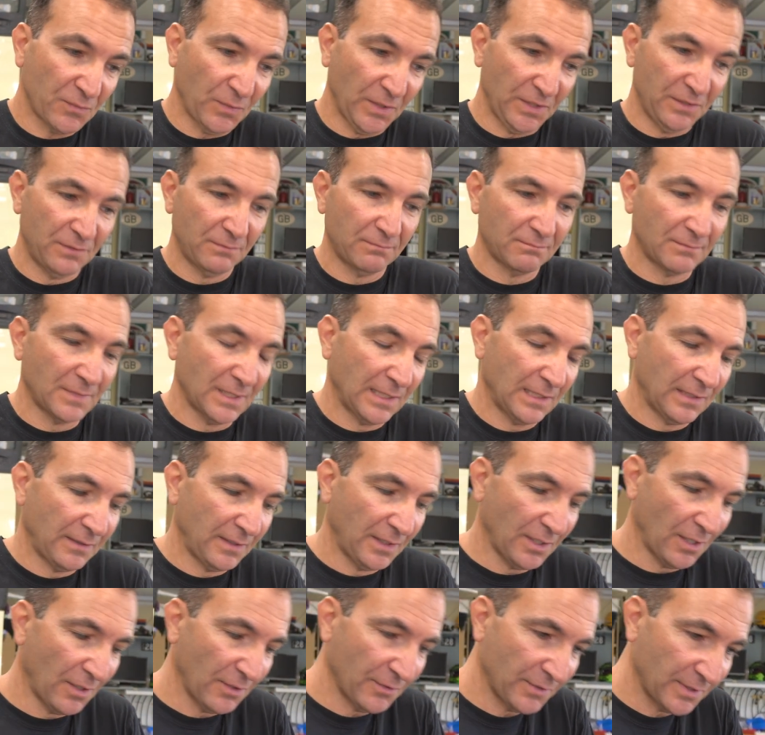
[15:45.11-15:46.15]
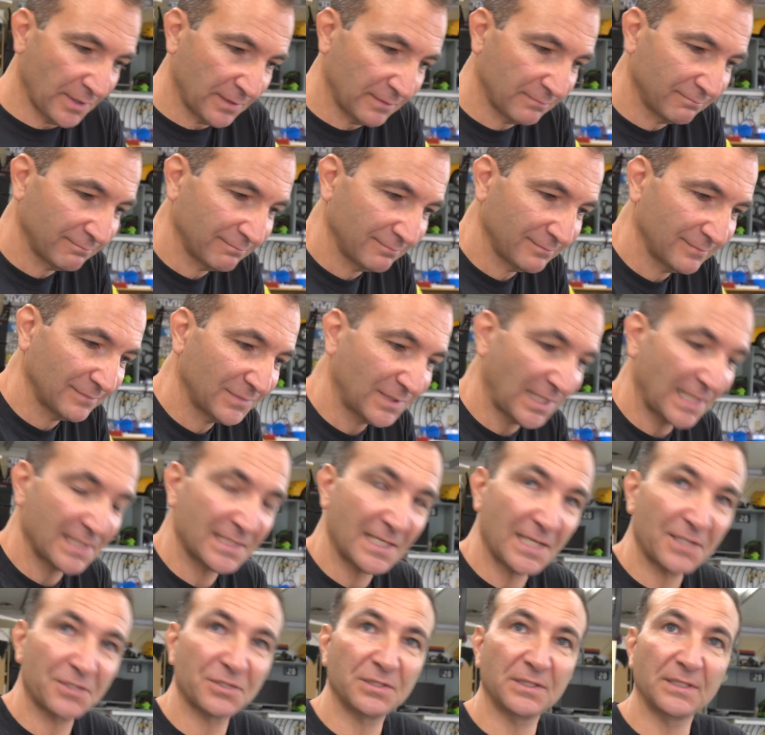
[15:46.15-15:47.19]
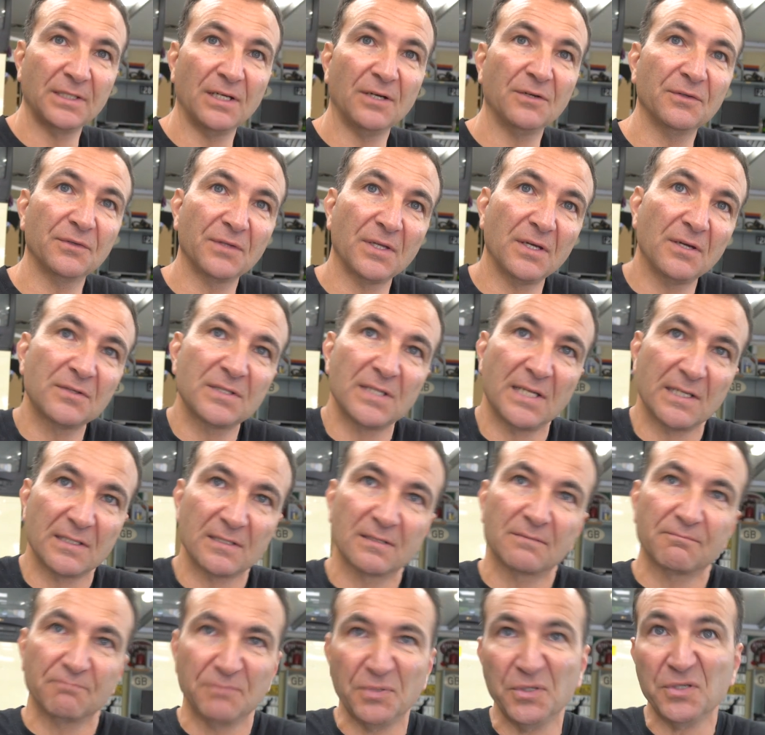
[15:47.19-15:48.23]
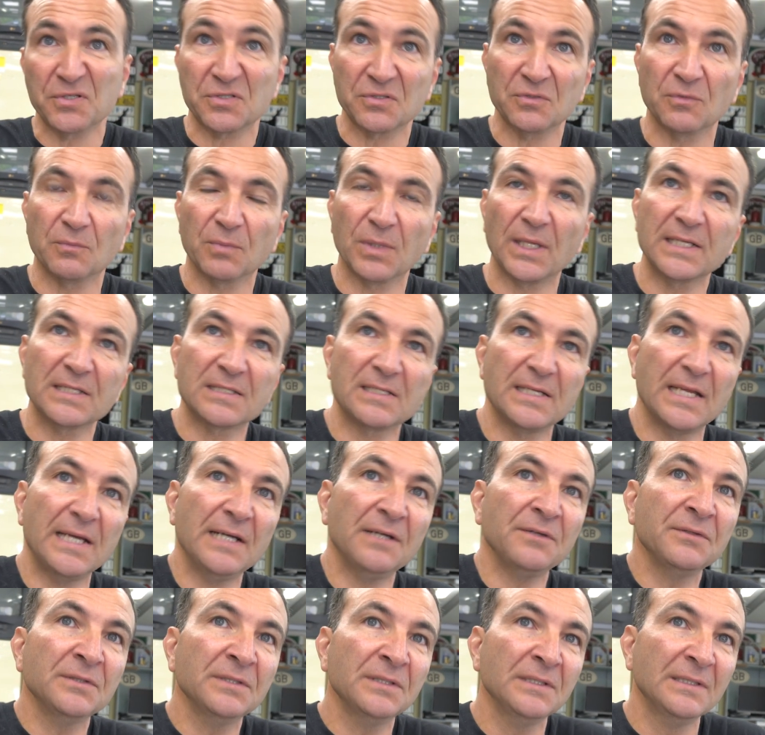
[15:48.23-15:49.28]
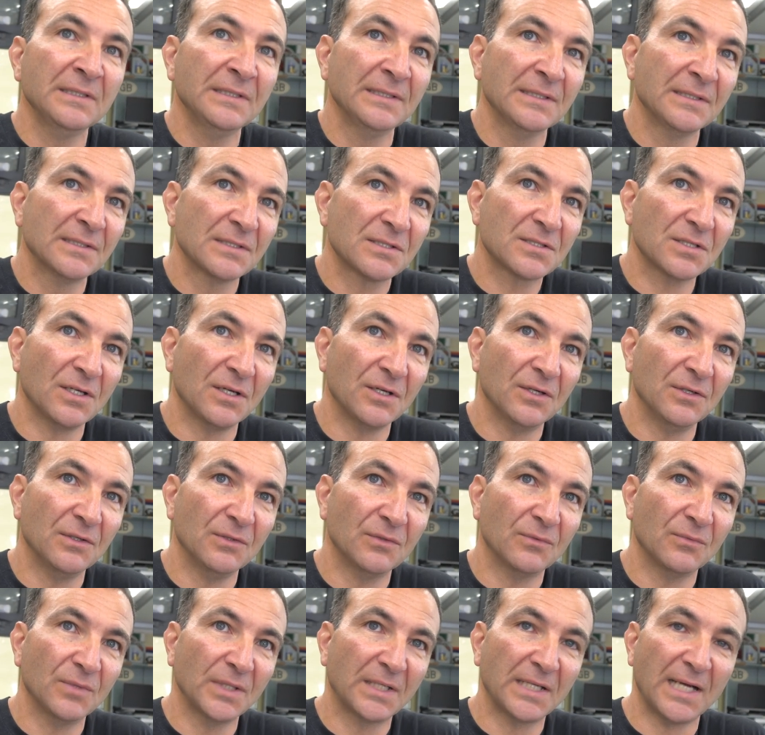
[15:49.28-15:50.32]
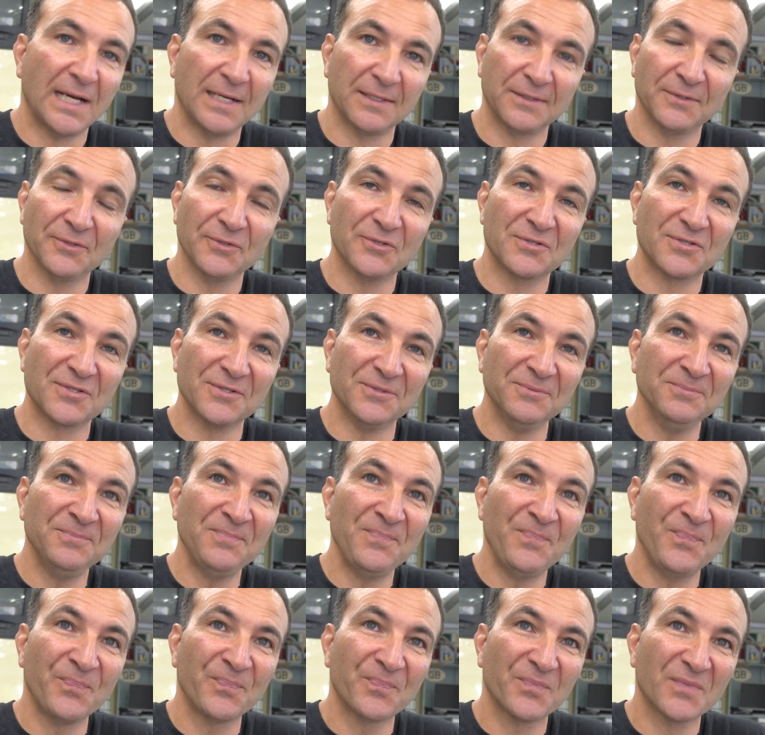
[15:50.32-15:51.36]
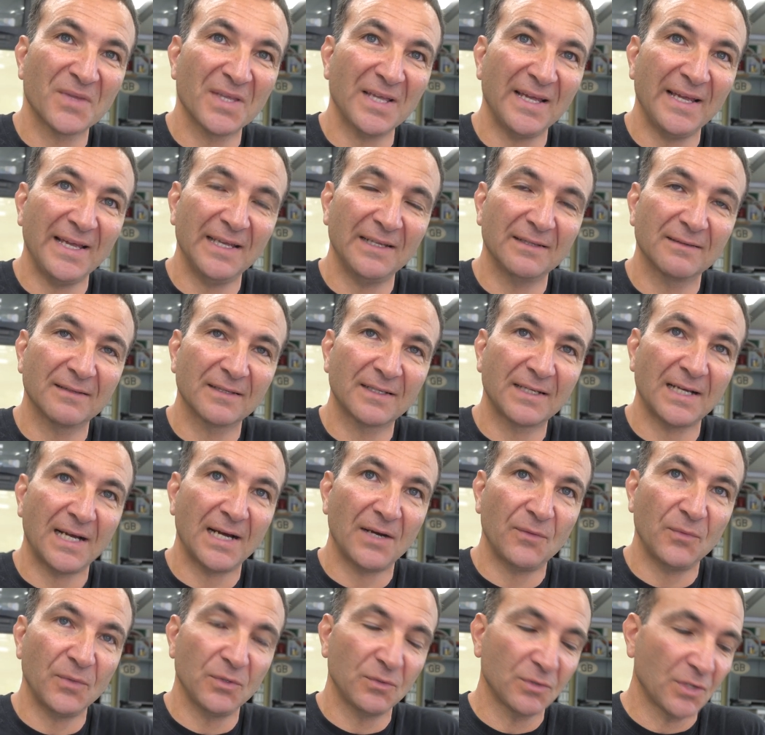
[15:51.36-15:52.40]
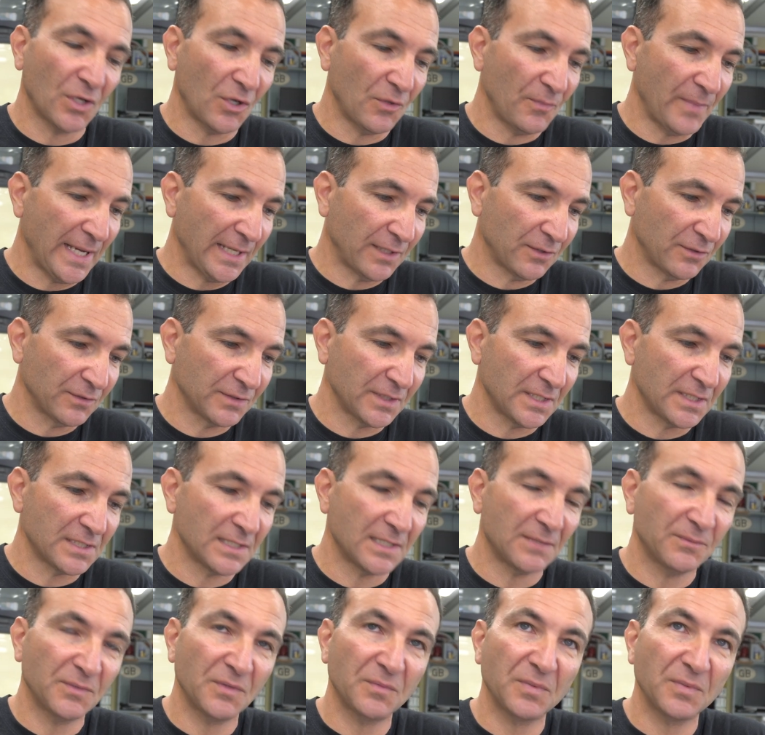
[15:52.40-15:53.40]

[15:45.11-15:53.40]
The owner does actually own those as personal plates now, so we can't lose them, and the car will go back on these number